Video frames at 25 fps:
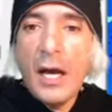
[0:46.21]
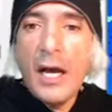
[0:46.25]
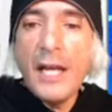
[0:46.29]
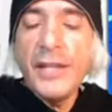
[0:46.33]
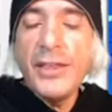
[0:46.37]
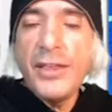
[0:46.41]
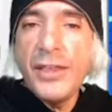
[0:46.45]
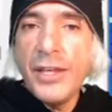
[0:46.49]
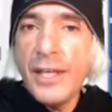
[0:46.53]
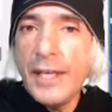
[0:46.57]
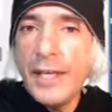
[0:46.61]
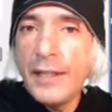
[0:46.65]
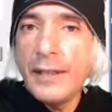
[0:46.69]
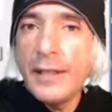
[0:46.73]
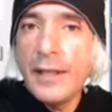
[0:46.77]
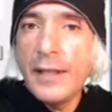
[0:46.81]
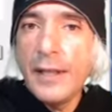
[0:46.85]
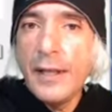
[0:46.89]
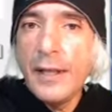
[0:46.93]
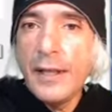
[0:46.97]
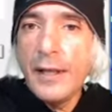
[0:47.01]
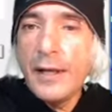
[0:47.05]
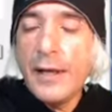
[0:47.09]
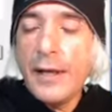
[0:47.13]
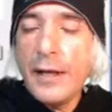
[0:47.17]
I think.
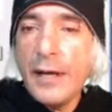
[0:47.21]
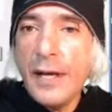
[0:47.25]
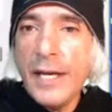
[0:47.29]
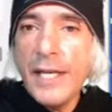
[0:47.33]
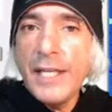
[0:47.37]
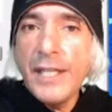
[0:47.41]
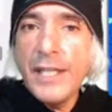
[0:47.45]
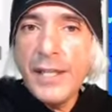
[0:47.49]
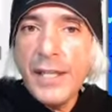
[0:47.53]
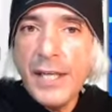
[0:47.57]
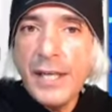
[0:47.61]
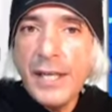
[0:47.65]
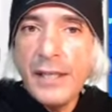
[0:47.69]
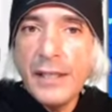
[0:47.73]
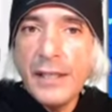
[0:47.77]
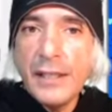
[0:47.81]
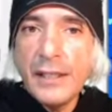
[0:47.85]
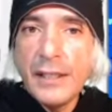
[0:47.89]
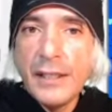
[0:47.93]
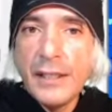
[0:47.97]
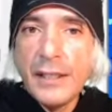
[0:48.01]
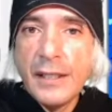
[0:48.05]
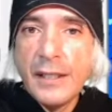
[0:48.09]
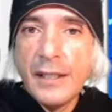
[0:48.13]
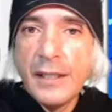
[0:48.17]
I think